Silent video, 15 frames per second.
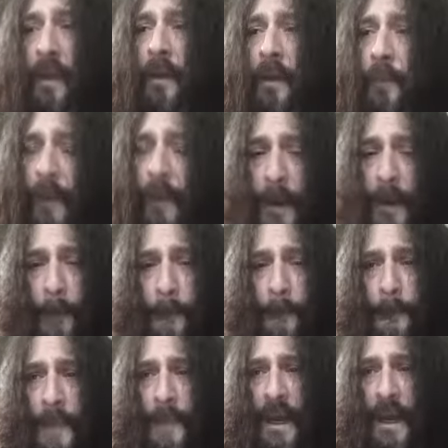Well,
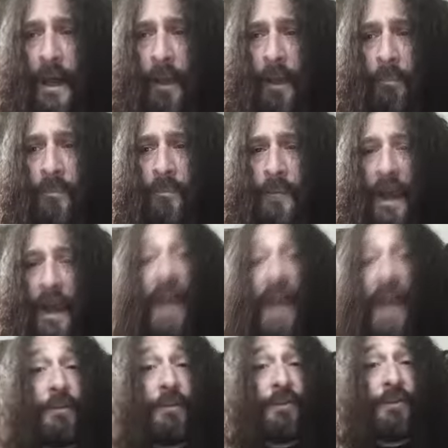I
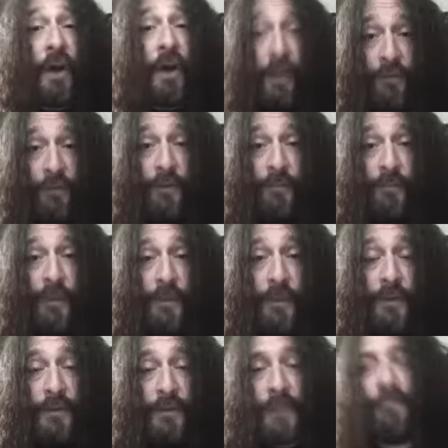have a ton of them
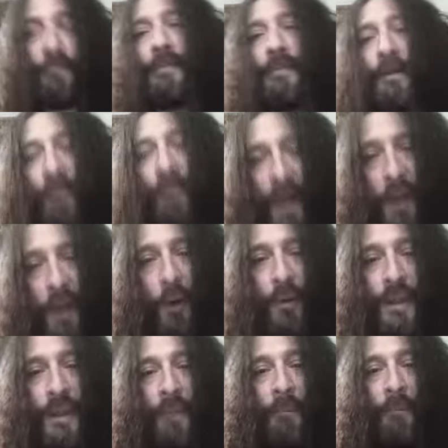because I'm not
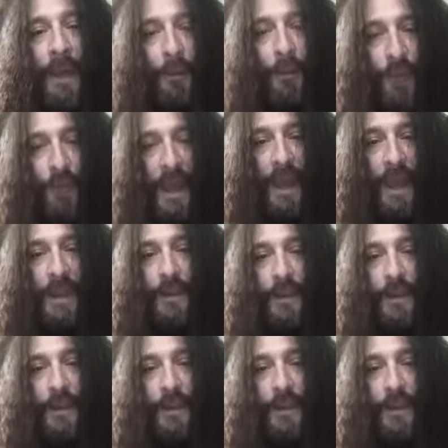only a metal guy.